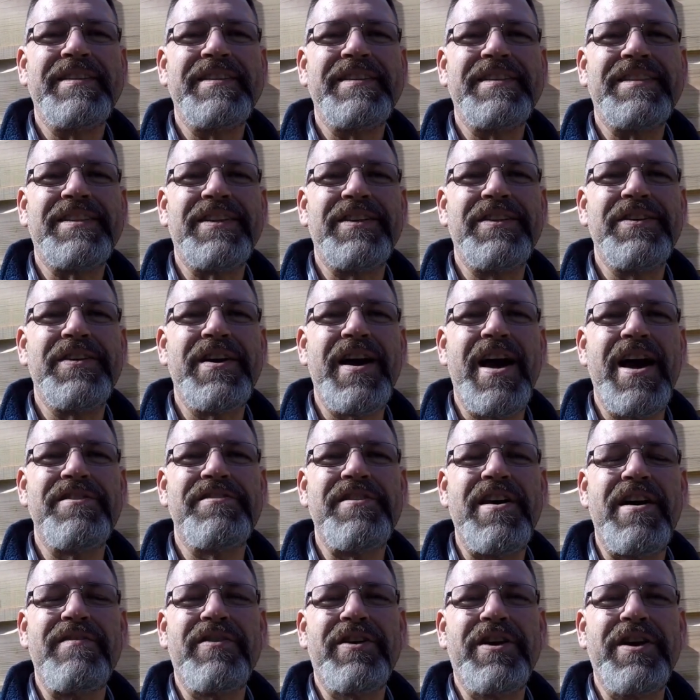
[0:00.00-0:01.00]
So you guys
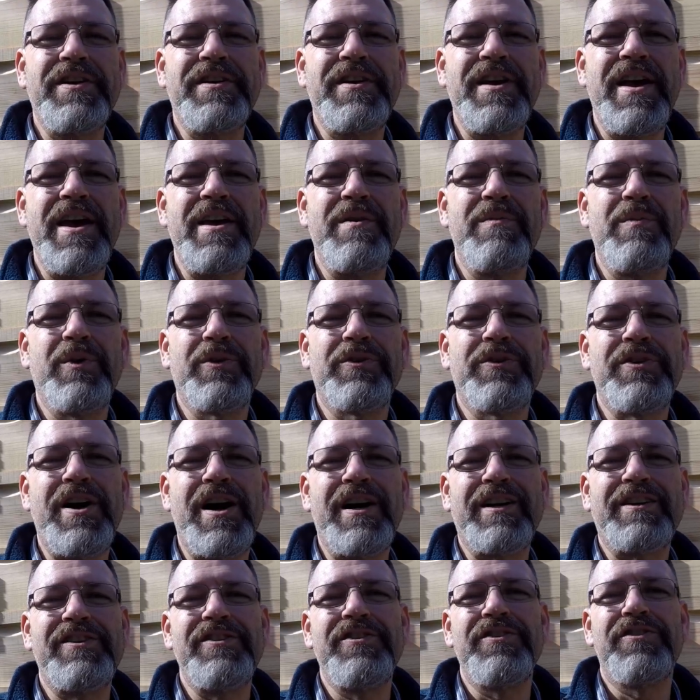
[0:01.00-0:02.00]
have a good day, and we'll
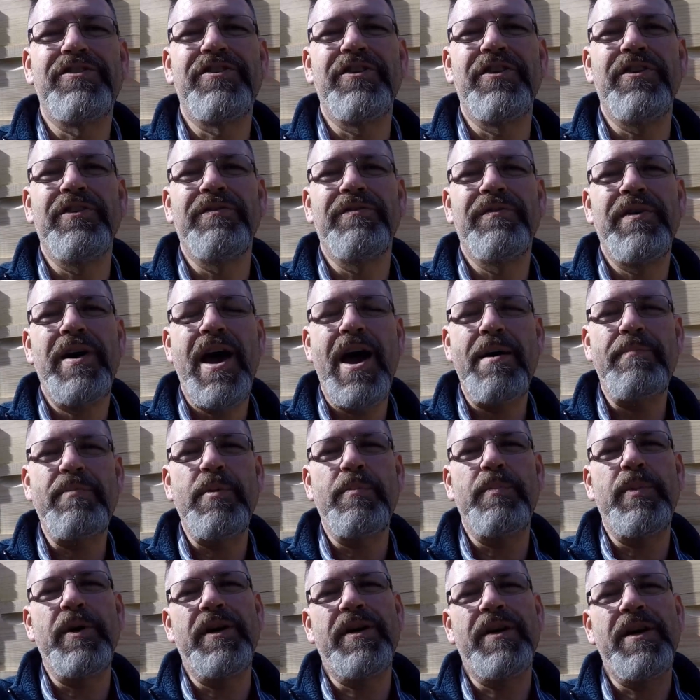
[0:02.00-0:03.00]
talk to you soon. Happy
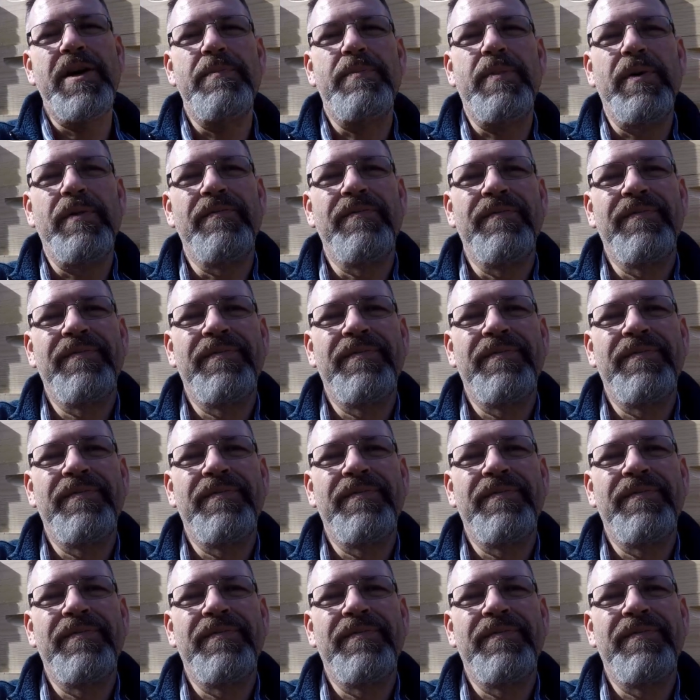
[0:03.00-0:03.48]
beekeeping.